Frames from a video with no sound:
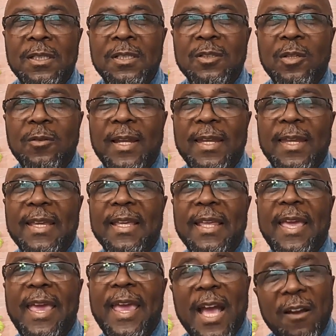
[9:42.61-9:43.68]
so that they
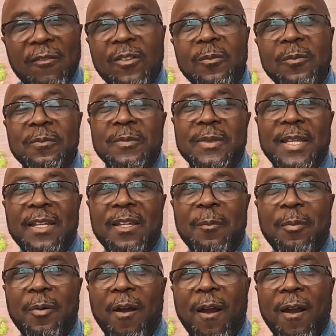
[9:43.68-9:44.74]
can have them in the
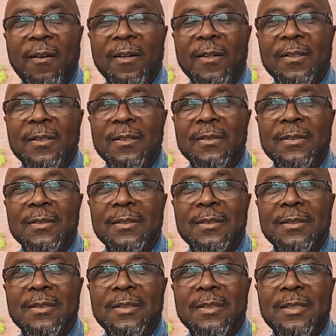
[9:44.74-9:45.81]
park.
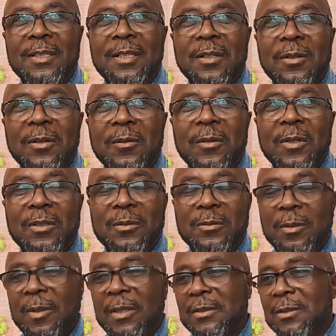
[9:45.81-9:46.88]
Well, if
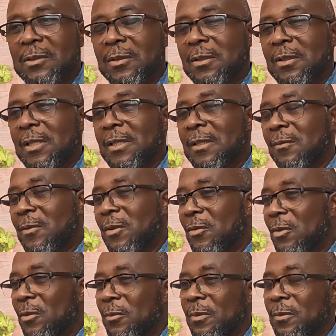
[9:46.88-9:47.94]
somebody says, "Oh, I don't want
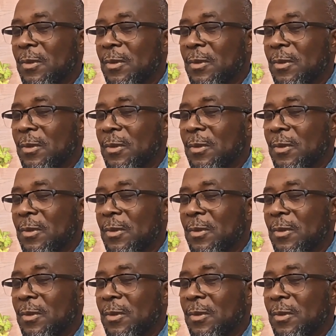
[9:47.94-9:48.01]
no